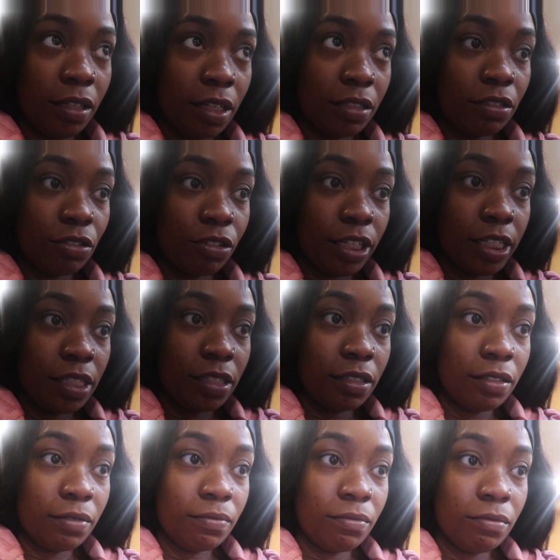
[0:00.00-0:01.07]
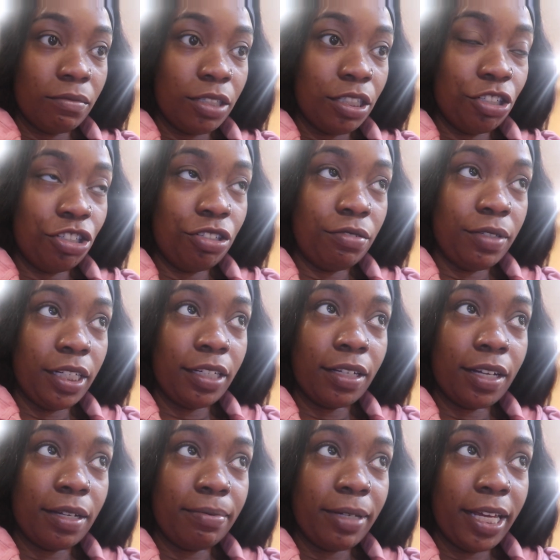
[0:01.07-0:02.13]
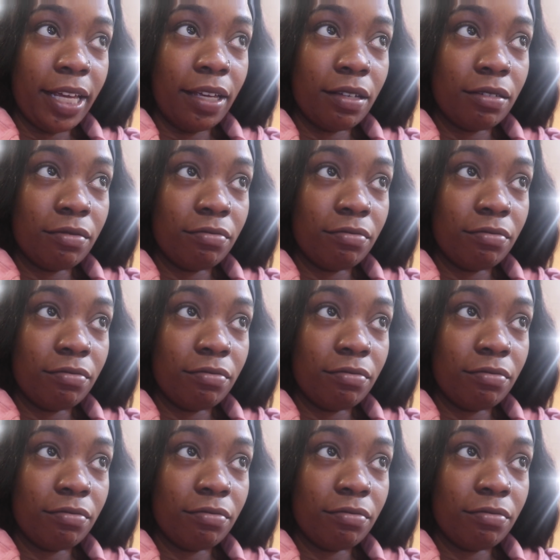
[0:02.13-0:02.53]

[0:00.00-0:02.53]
It's crazy. What did you eat, a cupcake?